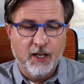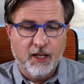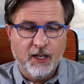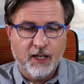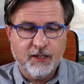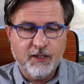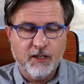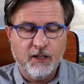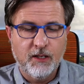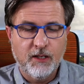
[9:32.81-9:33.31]

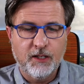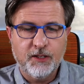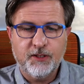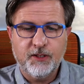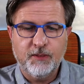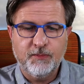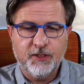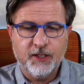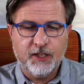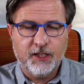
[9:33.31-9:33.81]
and urged
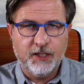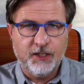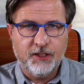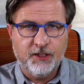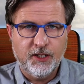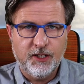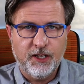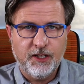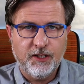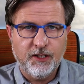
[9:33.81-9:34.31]
them to
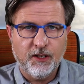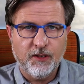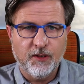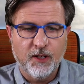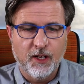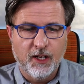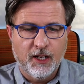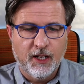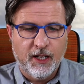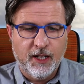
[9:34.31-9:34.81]
continue
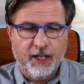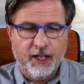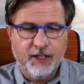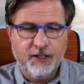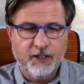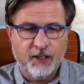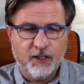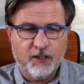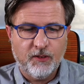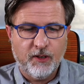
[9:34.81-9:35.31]
in
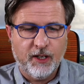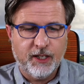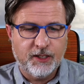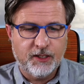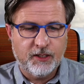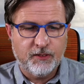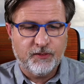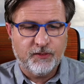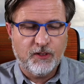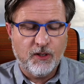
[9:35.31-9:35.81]
the
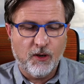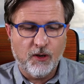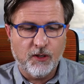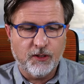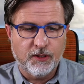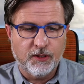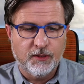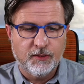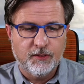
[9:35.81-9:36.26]
grace of God.